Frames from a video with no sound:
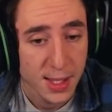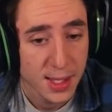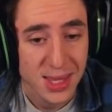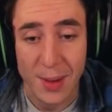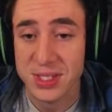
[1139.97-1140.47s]

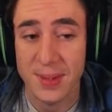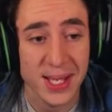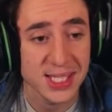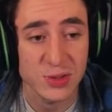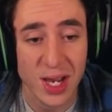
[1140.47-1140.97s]
That was the
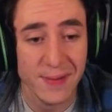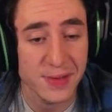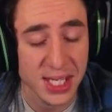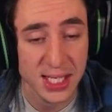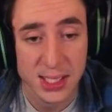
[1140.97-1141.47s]
messiest round I've ever
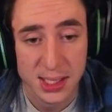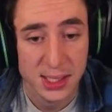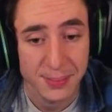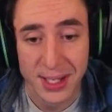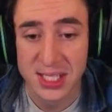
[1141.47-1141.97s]
seen.
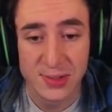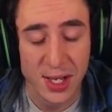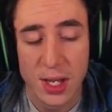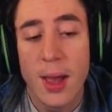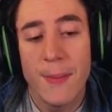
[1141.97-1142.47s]
Messiest round.
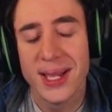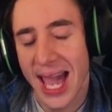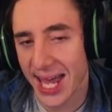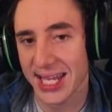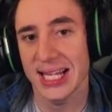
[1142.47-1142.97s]
Mechanically,